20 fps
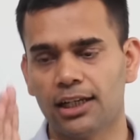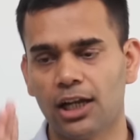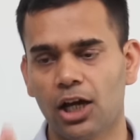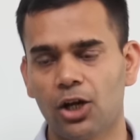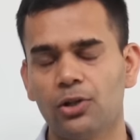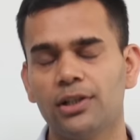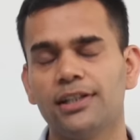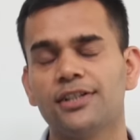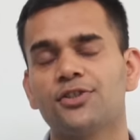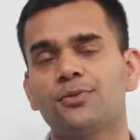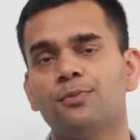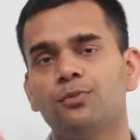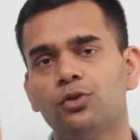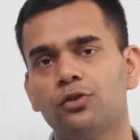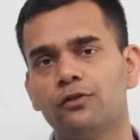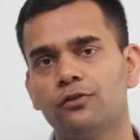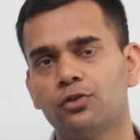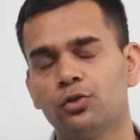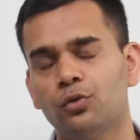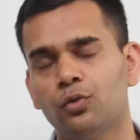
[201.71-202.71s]
Now let's
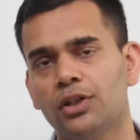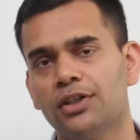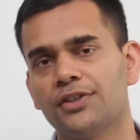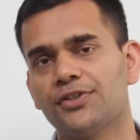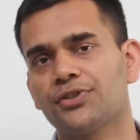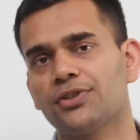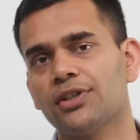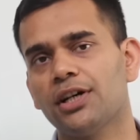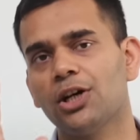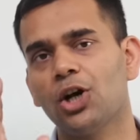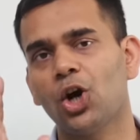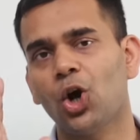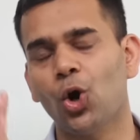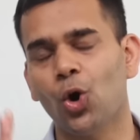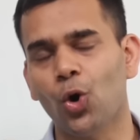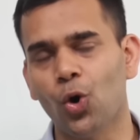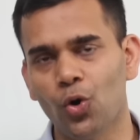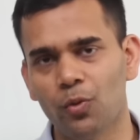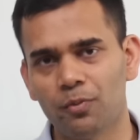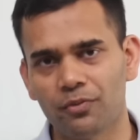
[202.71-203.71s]
move towards the
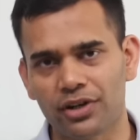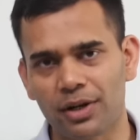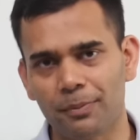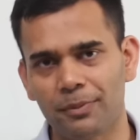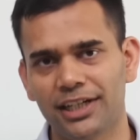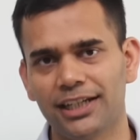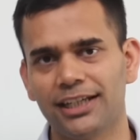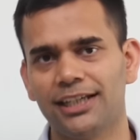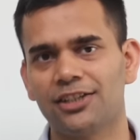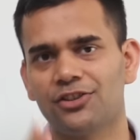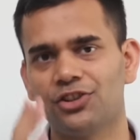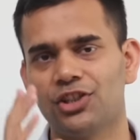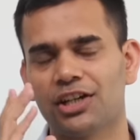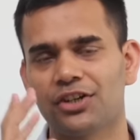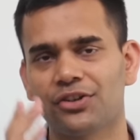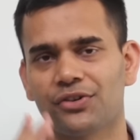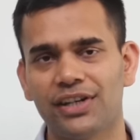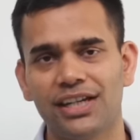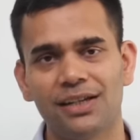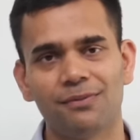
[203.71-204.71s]
home remedy,
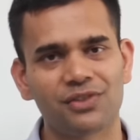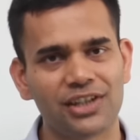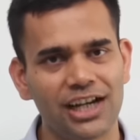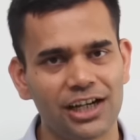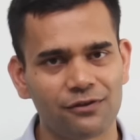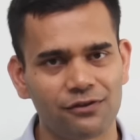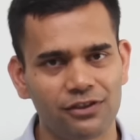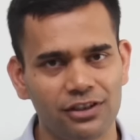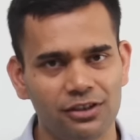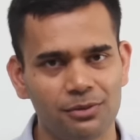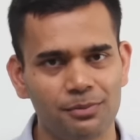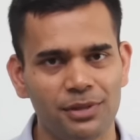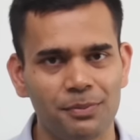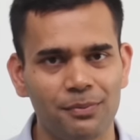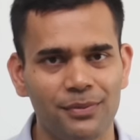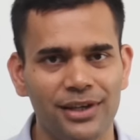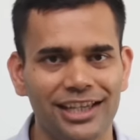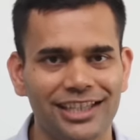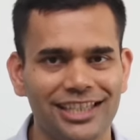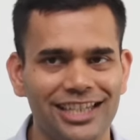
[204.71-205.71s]
the cream that we'll
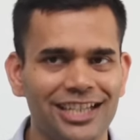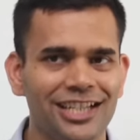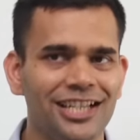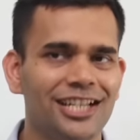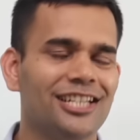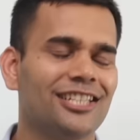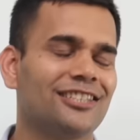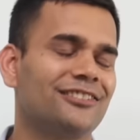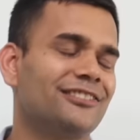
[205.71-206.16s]
be making.